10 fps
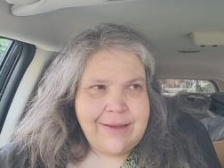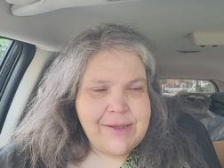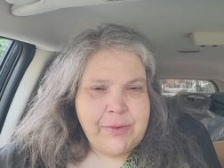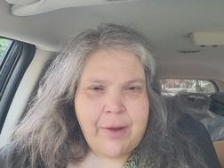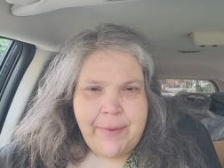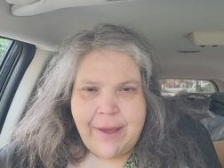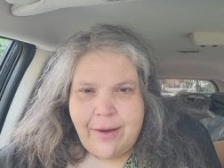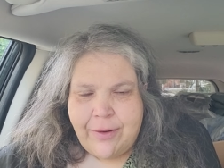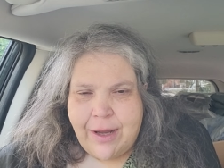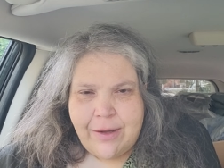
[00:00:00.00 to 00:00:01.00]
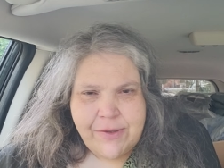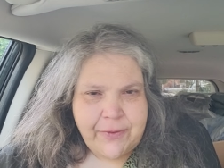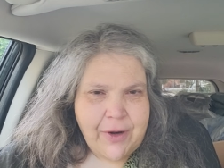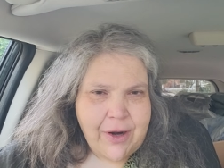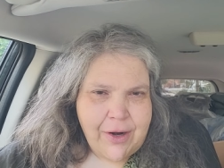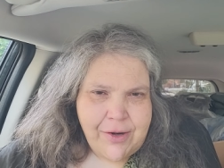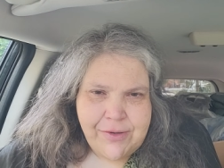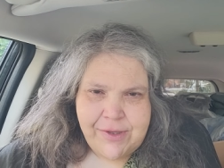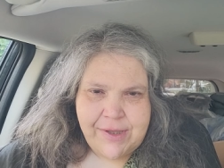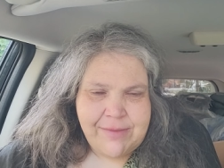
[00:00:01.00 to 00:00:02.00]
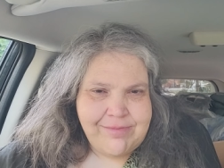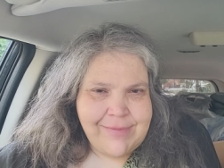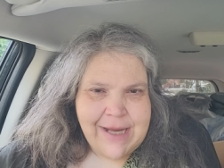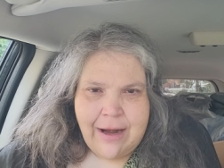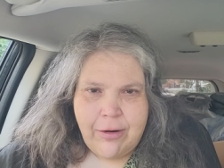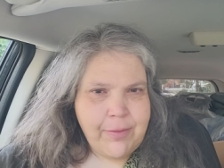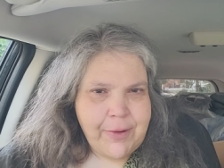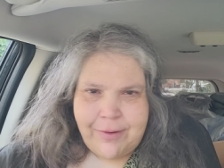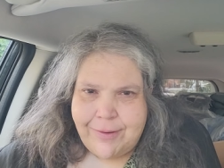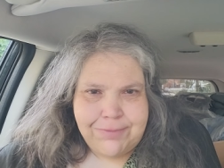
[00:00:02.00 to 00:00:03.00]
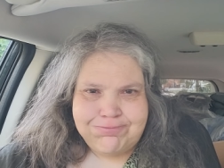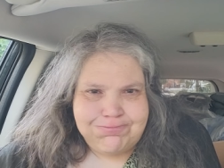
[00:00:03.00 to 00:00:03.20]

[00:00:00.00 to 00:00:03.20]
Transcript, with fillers: swapping out L's for R's terrible